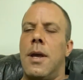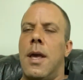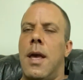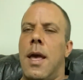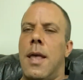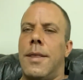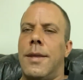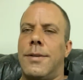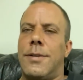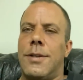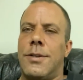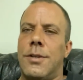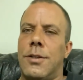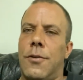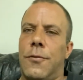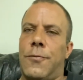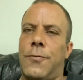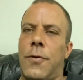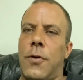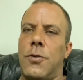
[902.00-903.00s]
This isn't
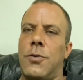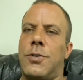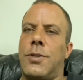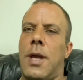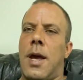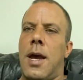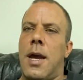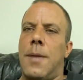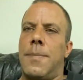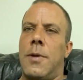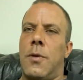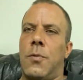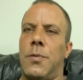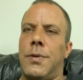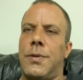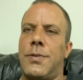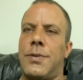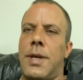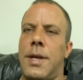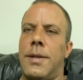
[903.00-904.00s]
the first time that
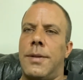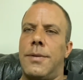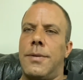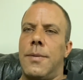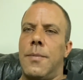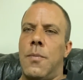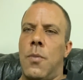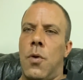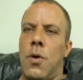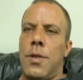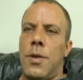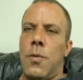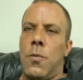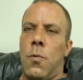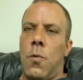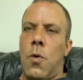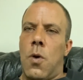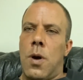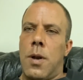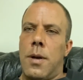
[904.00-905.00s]
we sent more
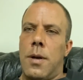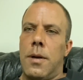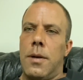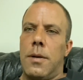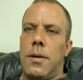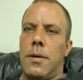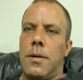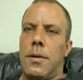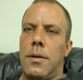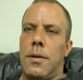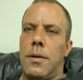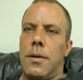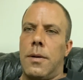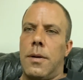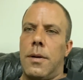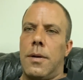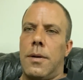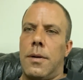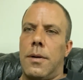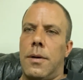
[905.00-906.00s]
than one
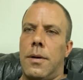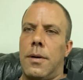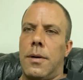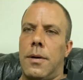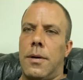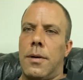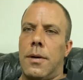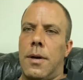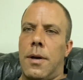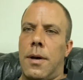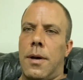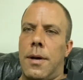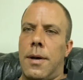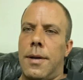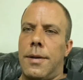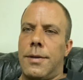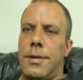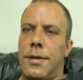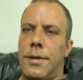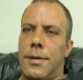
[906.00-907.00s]
uh,
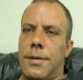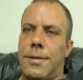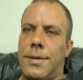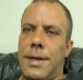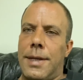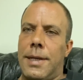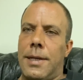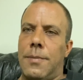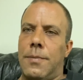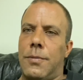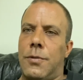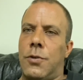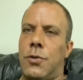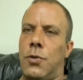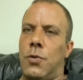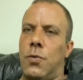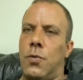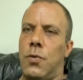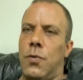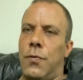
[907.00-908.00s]
team
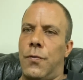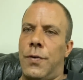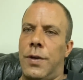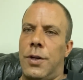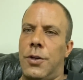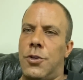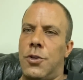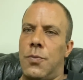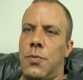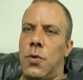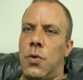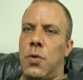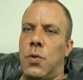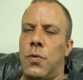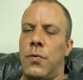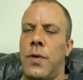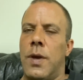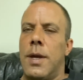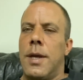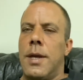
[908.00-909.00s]
to finish a
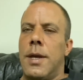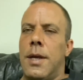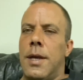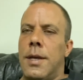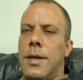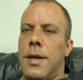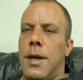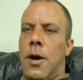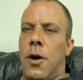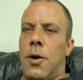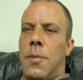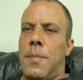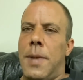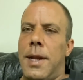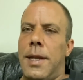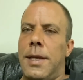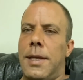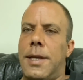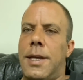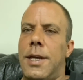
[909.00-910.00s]
move. On
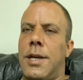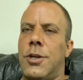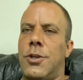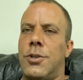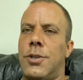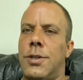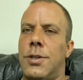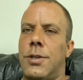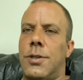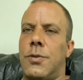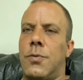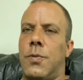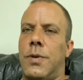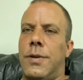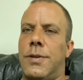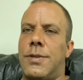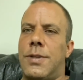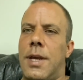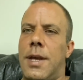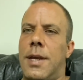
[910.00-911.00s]
many occasions,
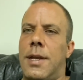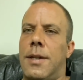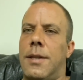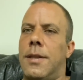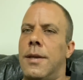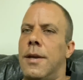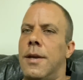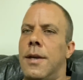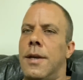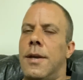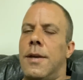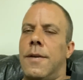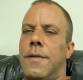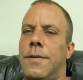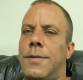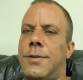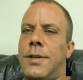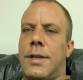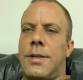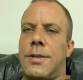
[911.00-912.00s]
we send
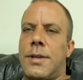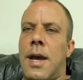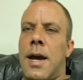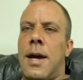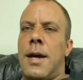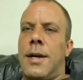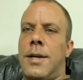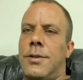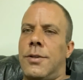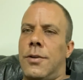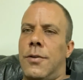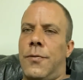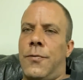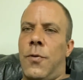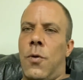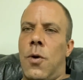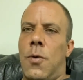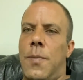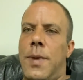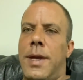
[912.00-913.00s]
six guys on a
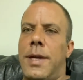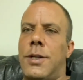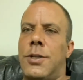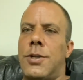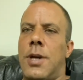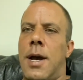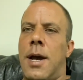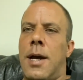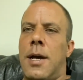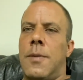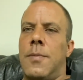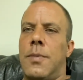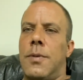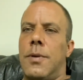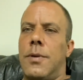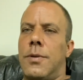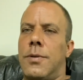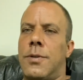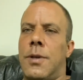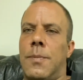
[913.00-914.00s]
four-man job,
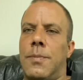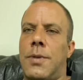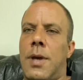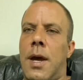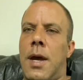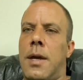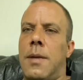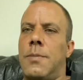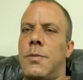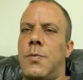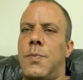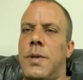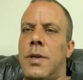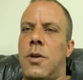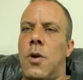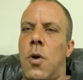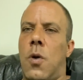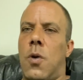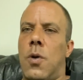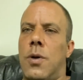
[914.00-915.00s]
sometimes
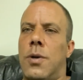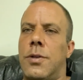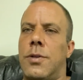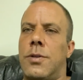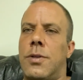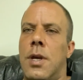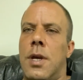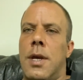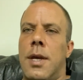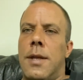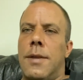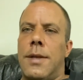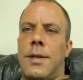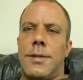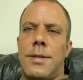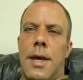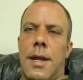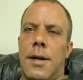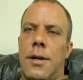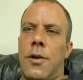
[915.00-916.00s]
because
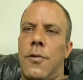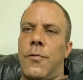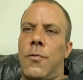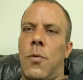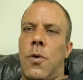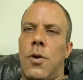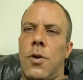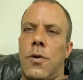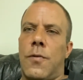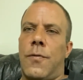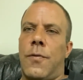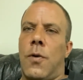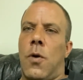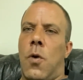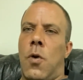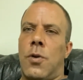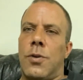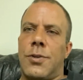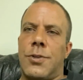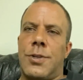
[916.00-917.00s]
there's not enough work for
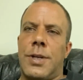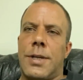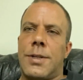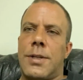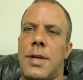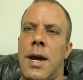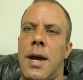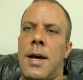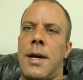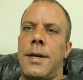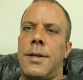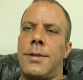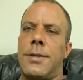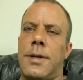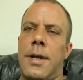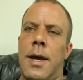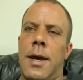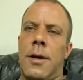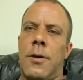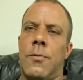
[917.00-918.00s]
all six guys,
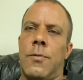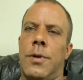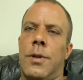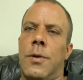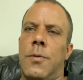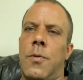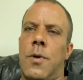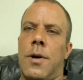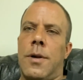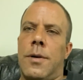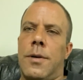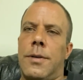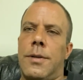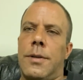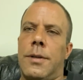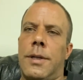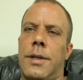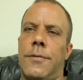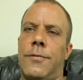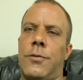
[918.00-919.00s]
and I don't really want
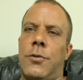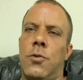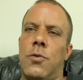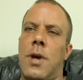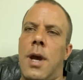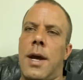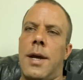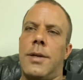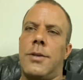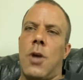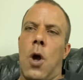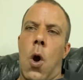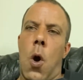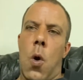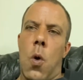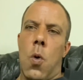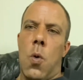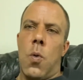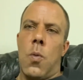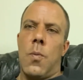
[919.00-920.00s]
to leave two guys
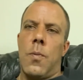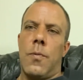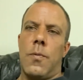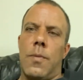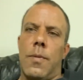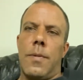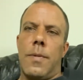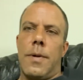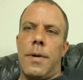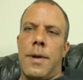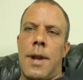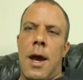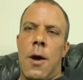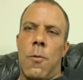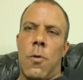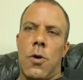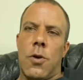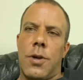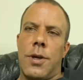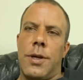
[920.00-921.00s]
home not
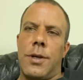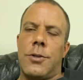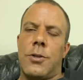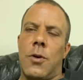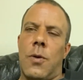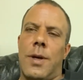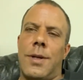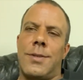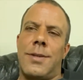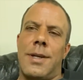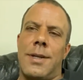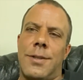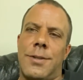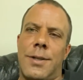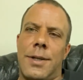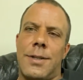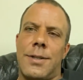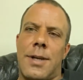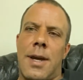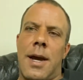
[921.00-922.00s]
working, so I send
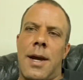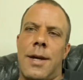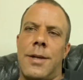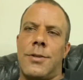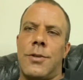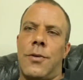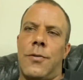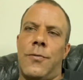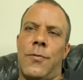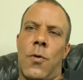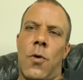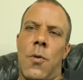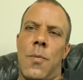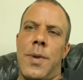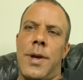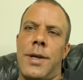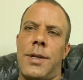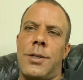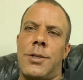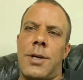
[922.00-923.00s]
six guys on a
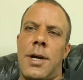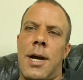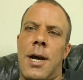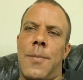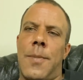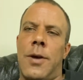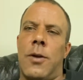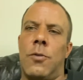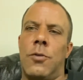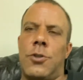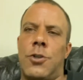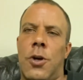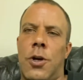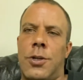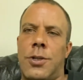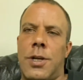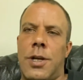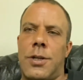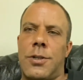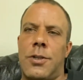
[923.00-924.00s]
four-man job. I don't
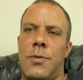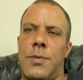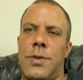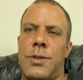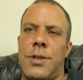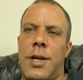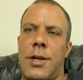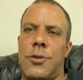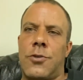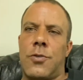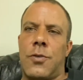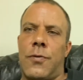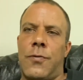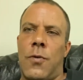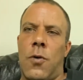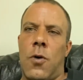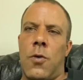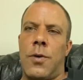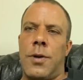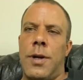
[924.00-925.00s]
charge customers extra
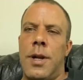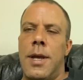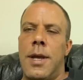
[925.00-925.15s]
for it